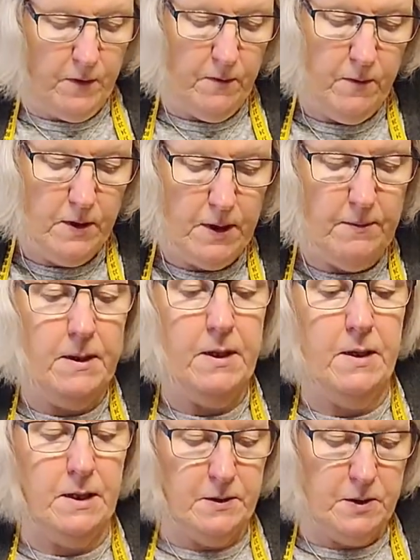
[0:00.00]
Right,
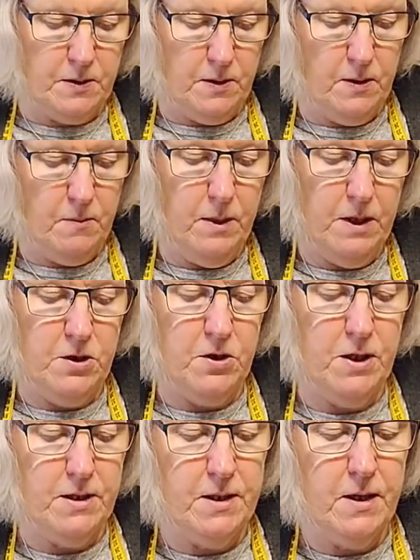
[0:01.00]
now let's match
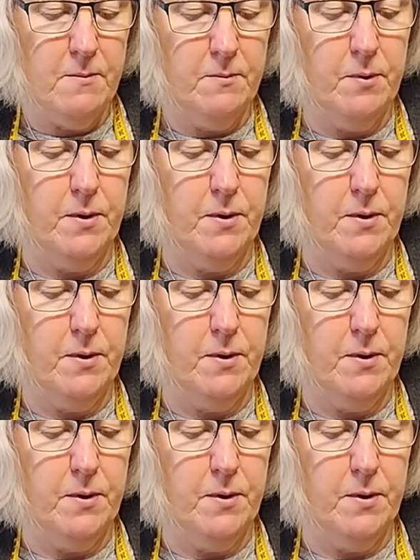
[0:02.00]
that up.